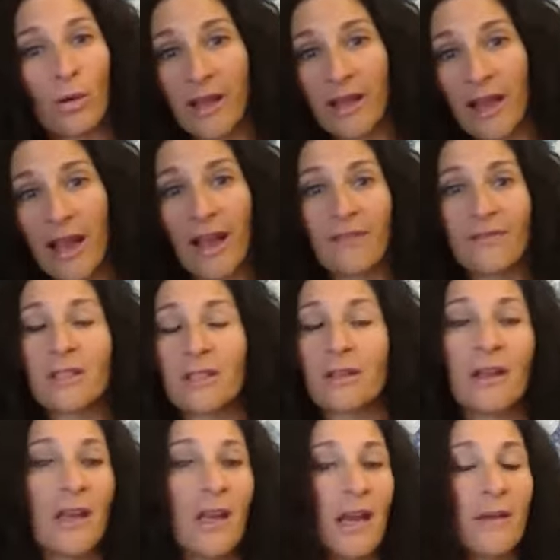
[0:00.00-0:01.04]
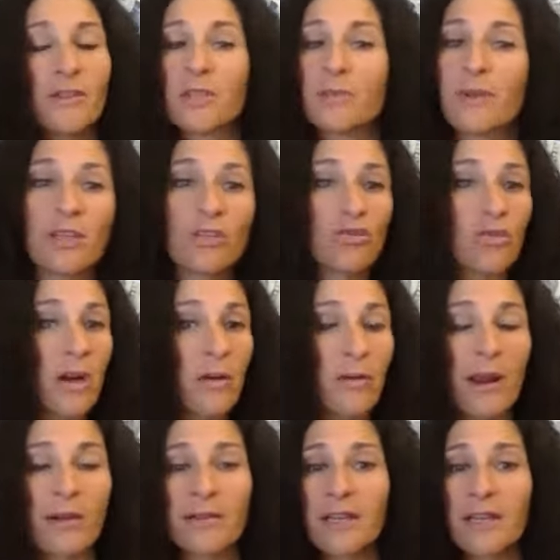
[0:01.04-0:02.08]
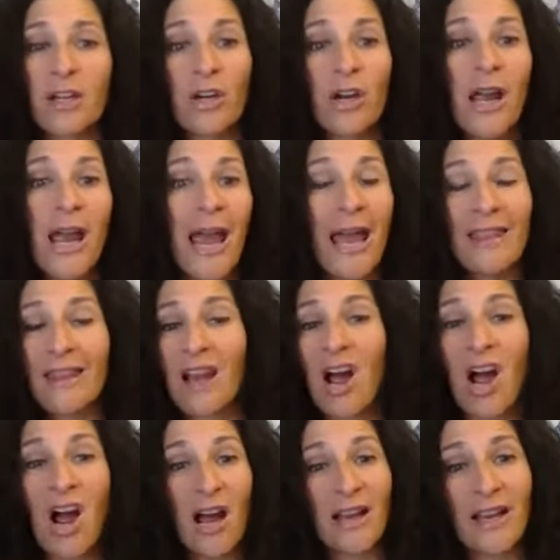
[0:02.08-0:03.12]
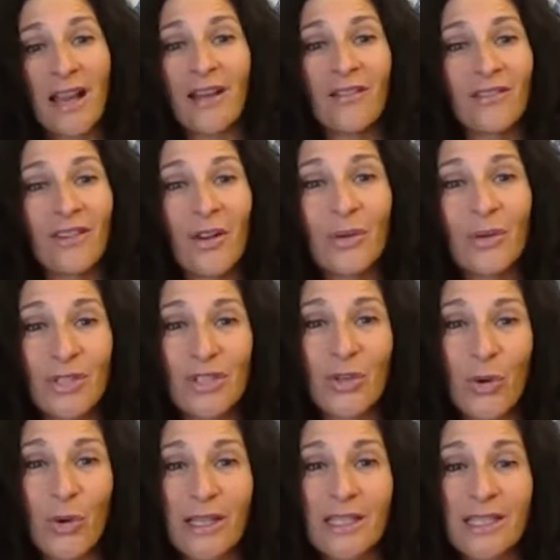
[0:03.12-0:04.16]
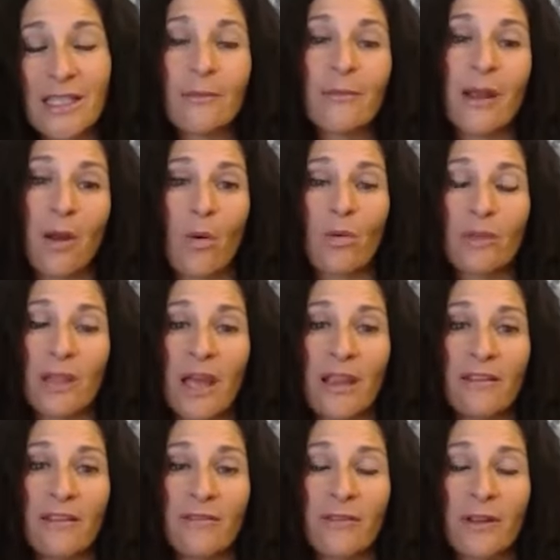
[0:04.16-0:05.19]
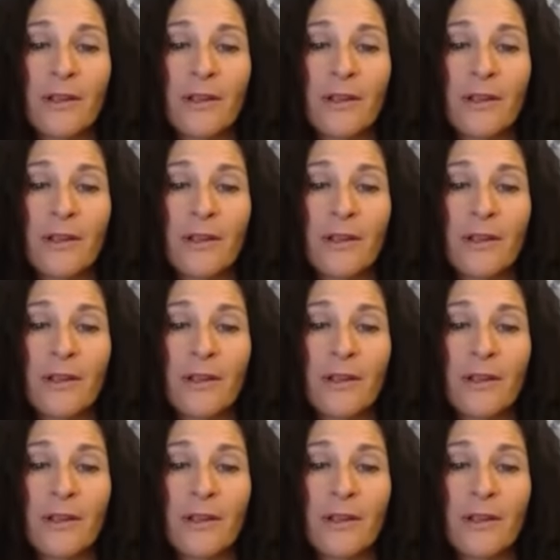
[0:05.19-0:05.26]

Like I'm just being drug around here and that I have no choice in my own life.